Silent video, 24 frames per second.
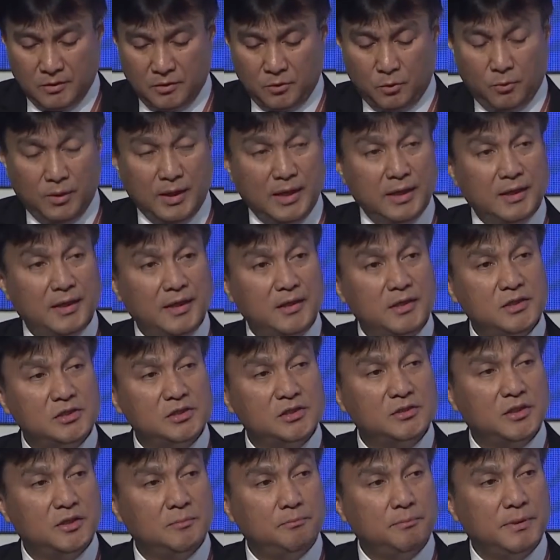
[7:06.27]
While
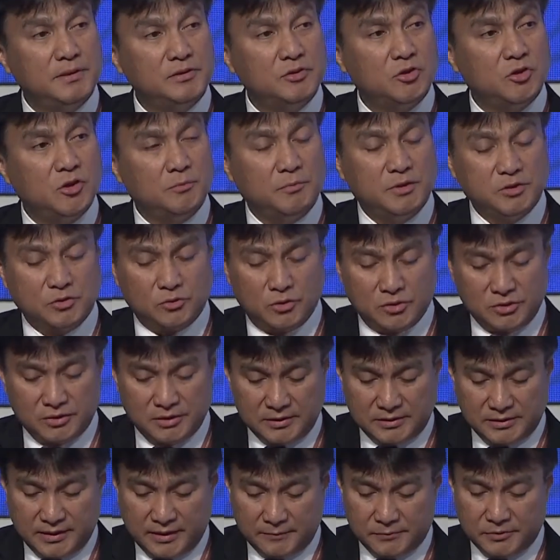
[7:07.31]
additional petroleum
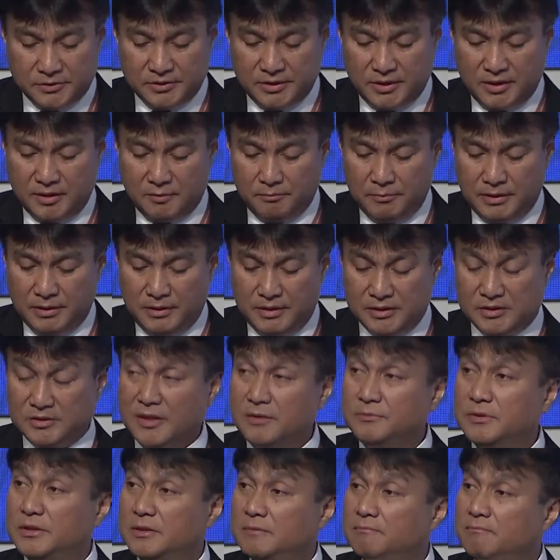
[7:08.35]
resources have since been
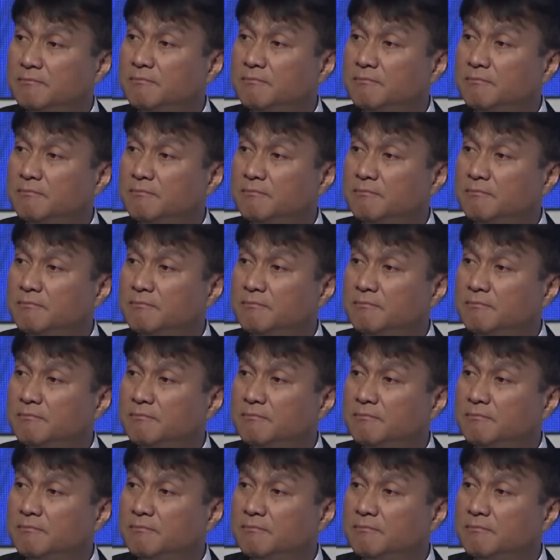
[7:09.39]
discovered,